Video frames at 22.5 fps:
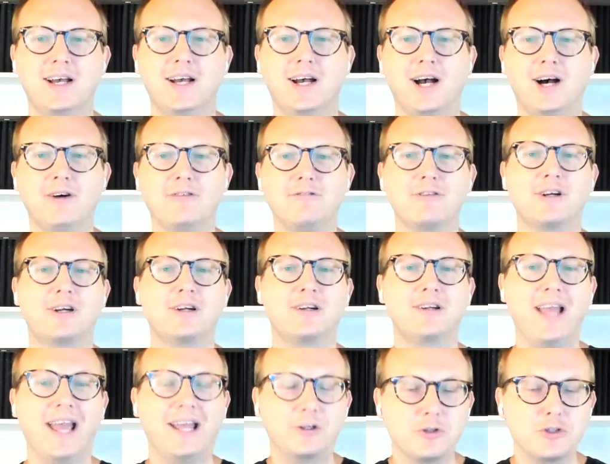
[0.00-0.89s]
of
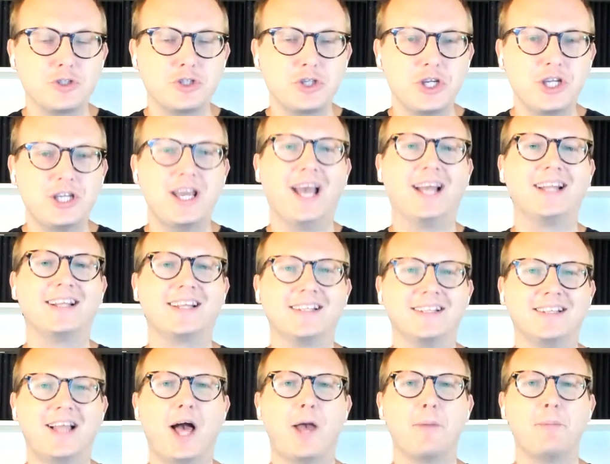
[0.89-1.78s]
Energy and
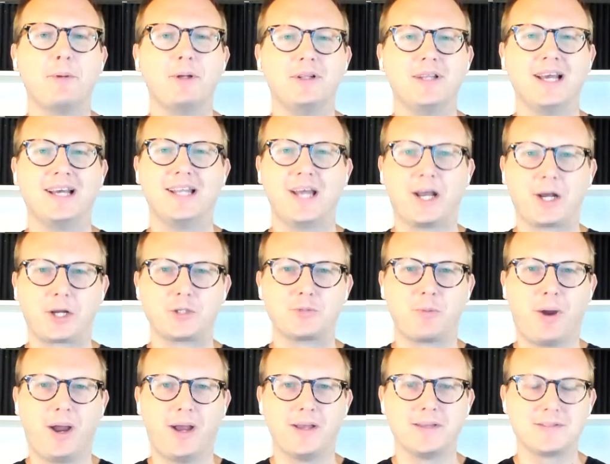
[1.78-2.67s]
Climate at
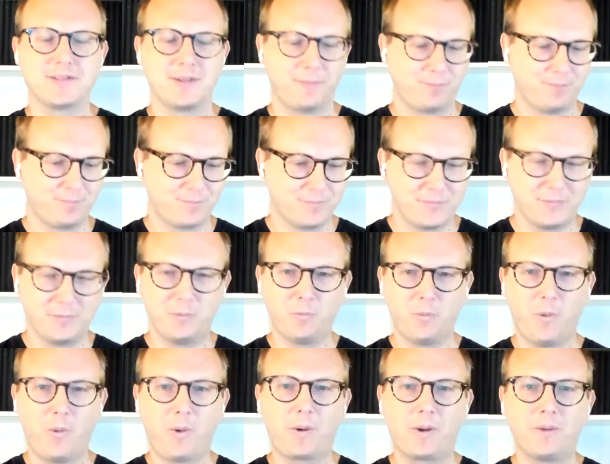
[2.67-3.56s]
XPRIZE.
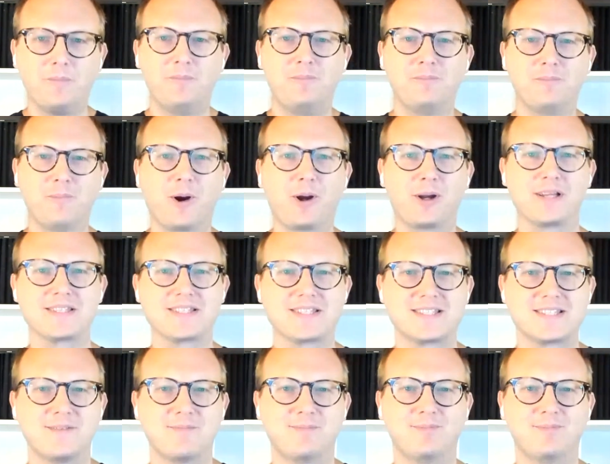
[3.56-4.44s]
Welcome, Marcus.